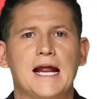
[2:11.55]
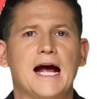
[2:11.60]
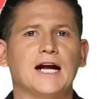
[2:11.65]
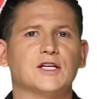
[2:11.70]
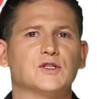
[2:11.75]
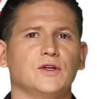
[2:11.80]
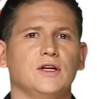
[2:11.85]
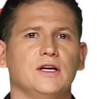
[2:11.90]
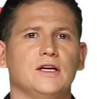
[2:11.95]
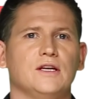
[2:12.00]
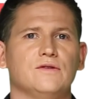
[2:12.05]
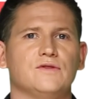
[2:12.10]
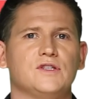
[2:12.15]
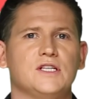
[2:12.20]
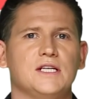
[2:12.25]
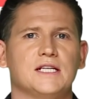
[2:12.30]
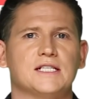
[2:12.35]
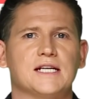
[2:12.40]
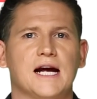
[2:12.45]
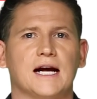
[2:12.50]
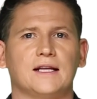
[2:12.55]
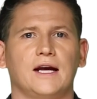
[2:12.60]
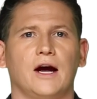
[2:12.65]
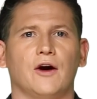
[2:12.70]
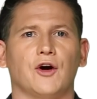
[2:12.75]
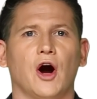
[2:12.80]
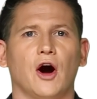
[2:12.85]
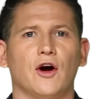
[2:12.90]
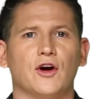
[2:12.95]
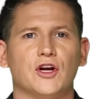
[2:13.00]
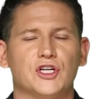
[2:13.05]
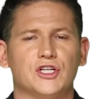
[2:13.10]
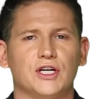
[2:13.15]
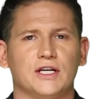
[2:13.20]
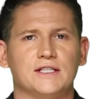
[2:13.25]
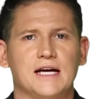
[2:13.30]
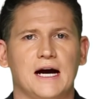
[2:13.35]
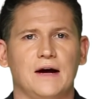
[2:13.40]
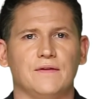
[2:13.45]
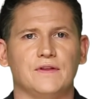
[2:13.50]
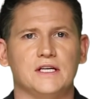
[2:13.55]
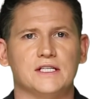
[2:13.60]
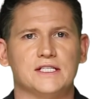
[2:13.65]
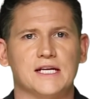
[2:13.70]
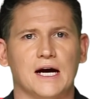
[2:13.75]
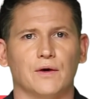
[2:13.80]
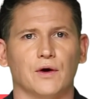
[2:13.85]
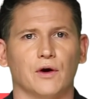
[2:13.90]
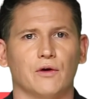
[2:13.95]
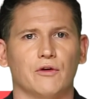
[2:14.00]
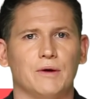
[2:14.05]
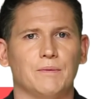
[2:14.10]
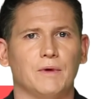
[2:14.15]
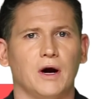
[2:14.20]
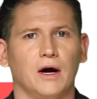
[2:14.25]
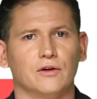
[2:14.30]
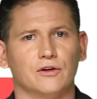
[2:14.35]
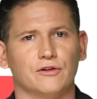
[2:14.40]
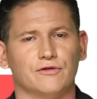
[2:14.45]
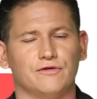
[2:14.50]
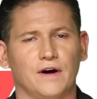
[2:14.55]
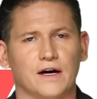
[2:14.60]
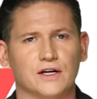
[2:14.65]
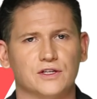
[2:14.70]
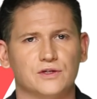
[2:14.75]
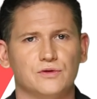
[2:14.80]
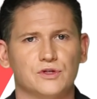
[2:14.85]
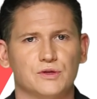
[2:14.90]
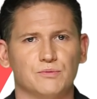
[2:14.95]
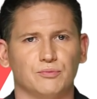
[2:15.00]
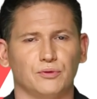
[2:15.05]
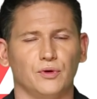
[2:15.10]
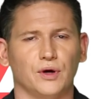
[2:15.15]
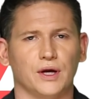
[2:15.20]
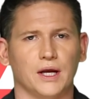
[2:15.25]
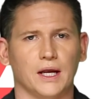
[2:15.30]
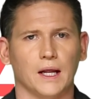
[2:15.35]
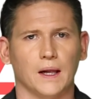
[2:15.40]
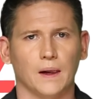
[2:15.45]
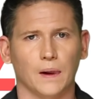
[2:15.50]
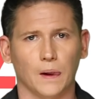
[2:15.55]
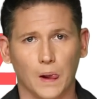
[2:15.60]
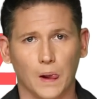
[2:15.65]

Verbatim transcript: Naturally, you've seen exactly how Cardi shut down the sour cream-colored Fox News employee.